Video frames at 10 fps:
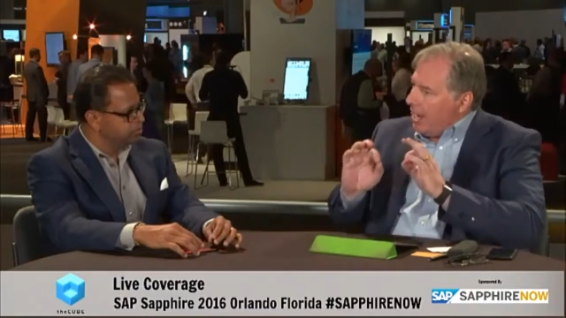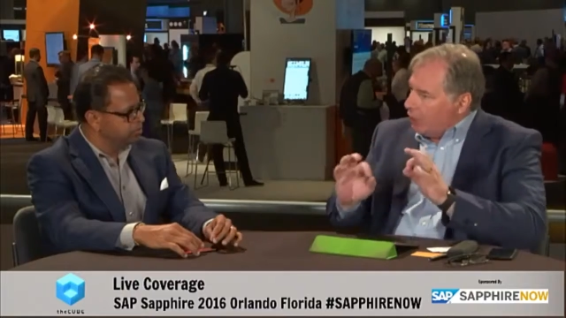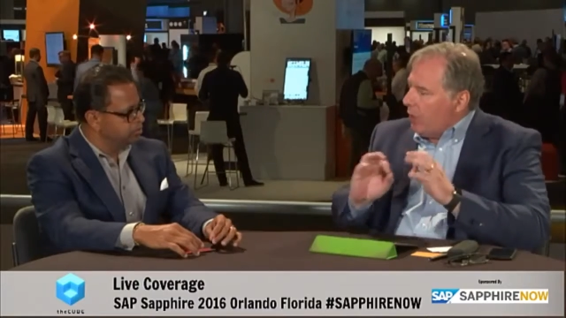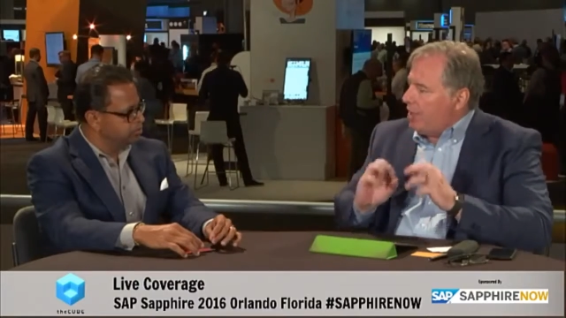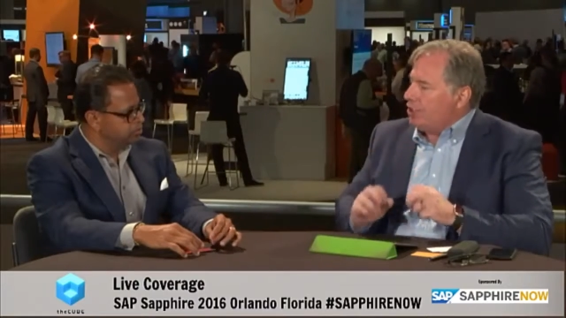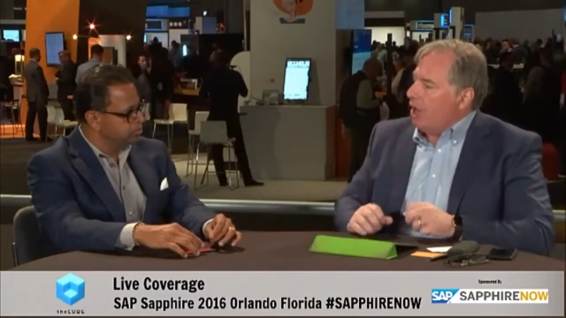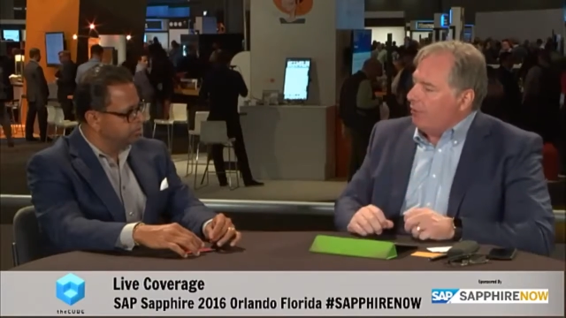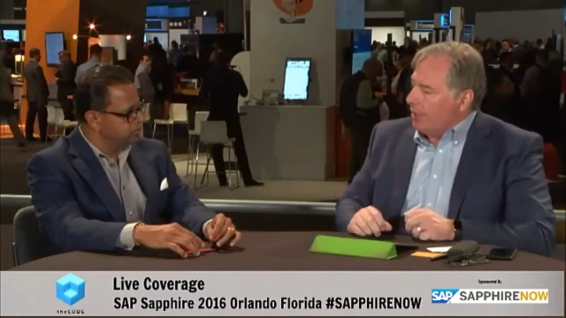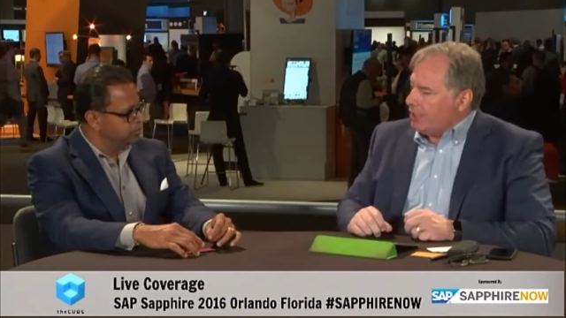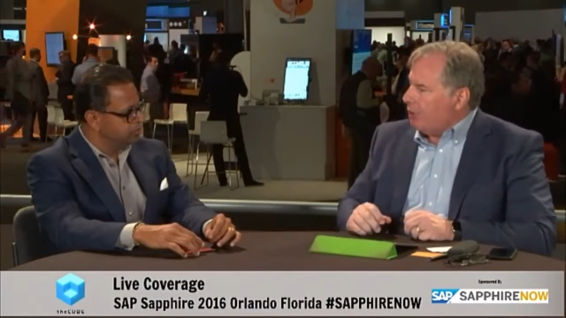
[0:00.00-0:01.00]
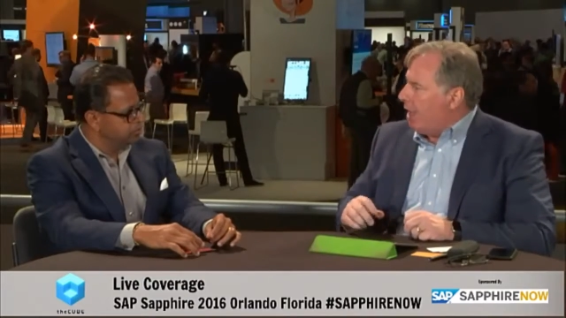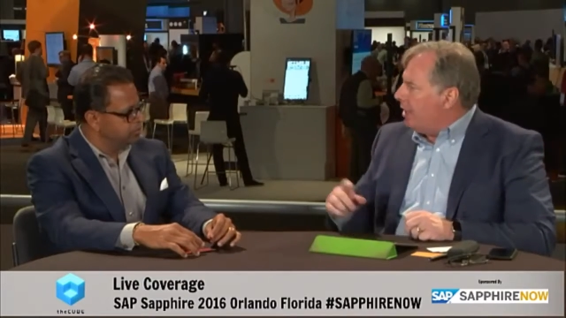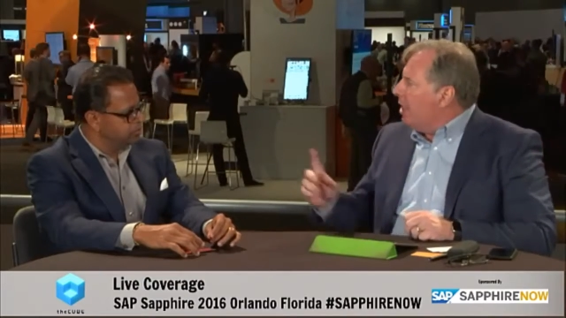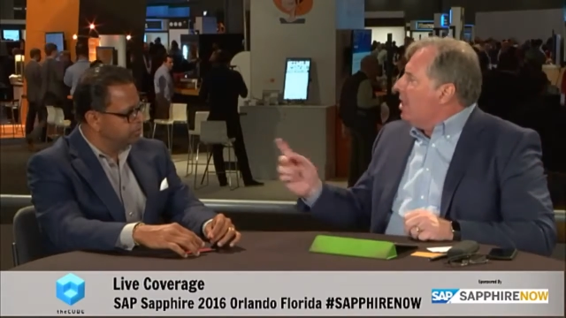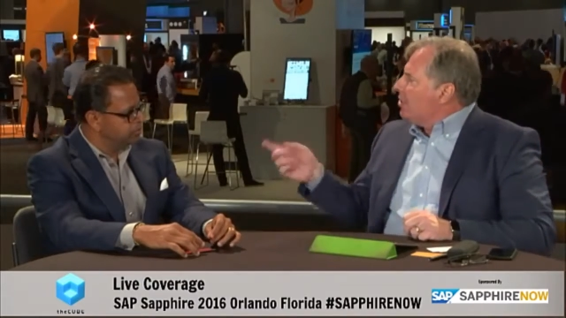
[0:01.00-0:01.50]
Speaker 1: and great software gets
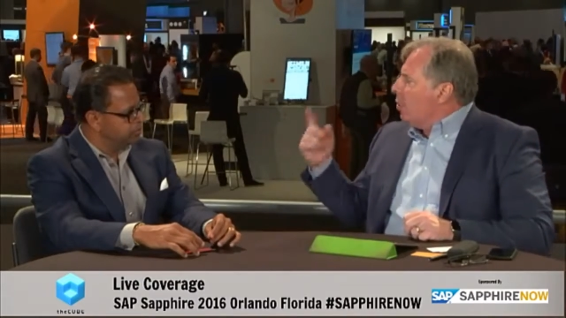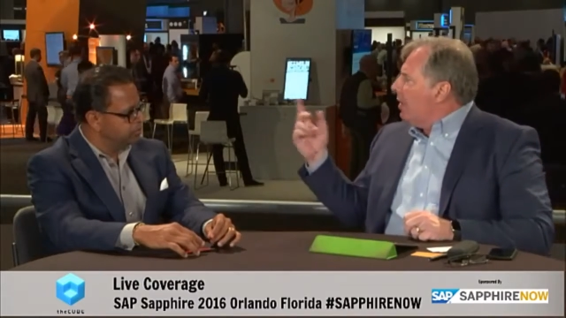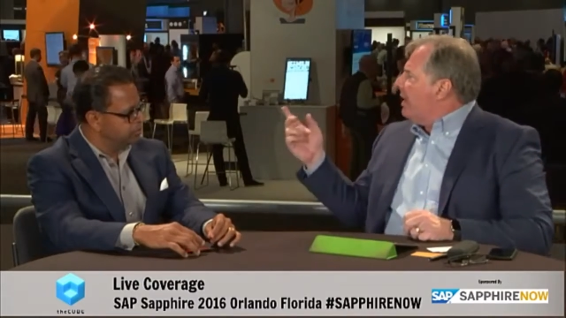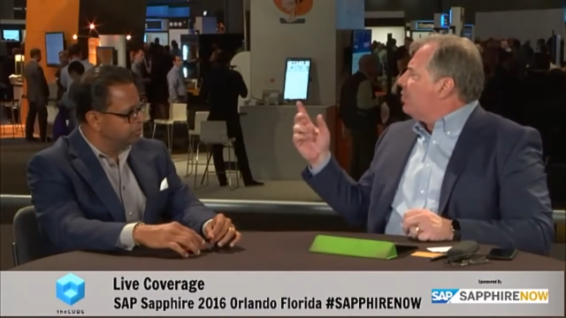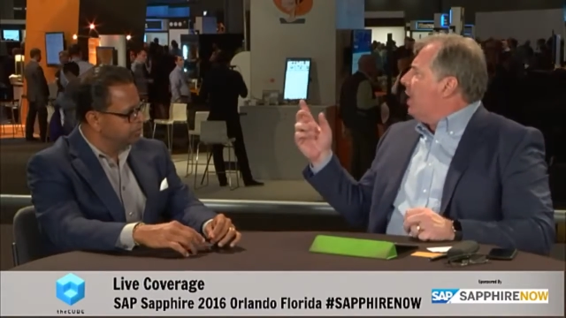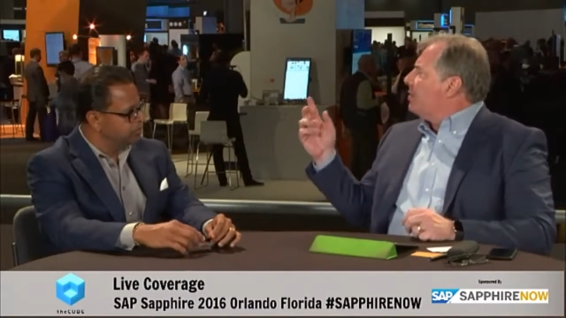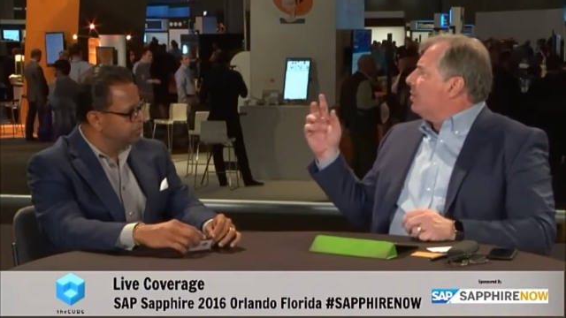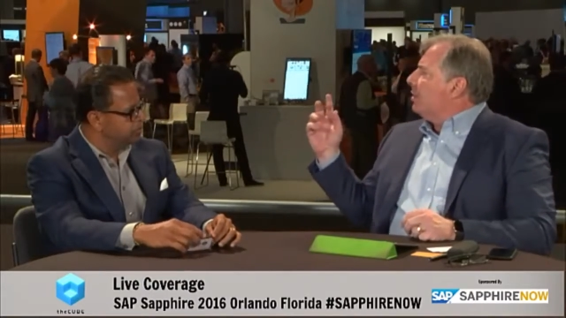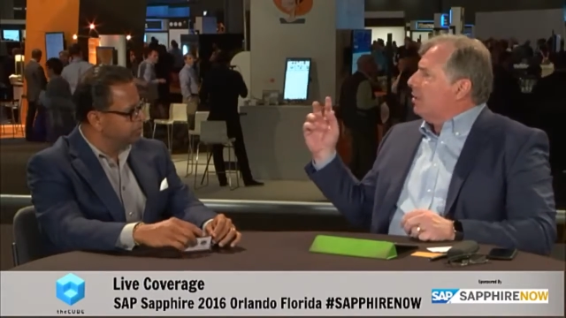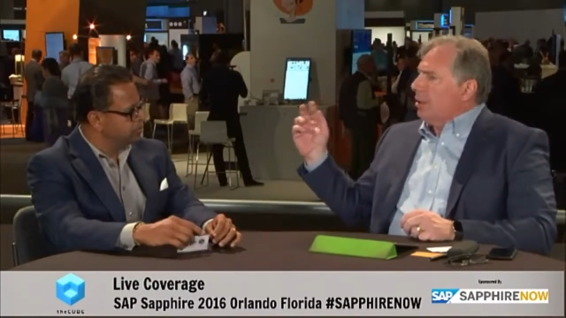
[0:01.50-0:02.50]
created. So one last question.